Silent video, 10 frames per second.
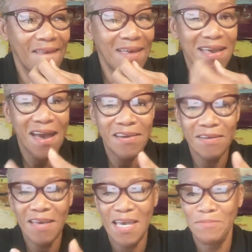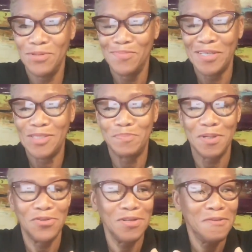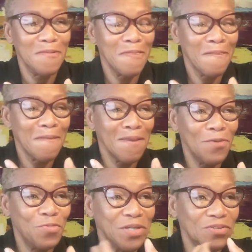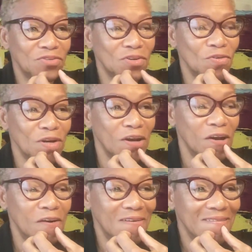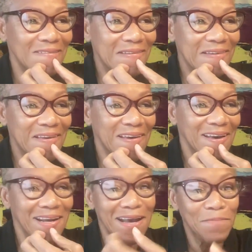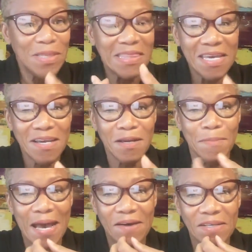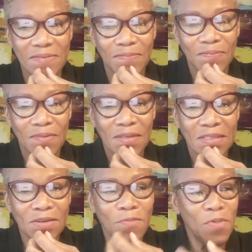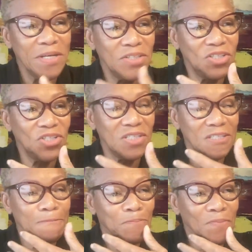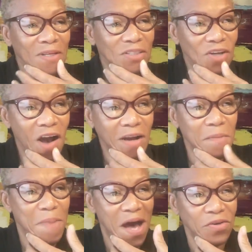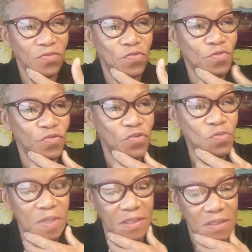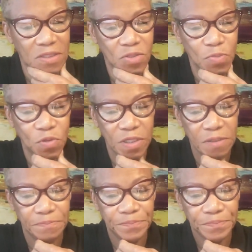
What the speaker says: It kind of came to my spirit a week or so ago, and I've been thinking about it. So I wanted to just talk about it for a few minutes this morning.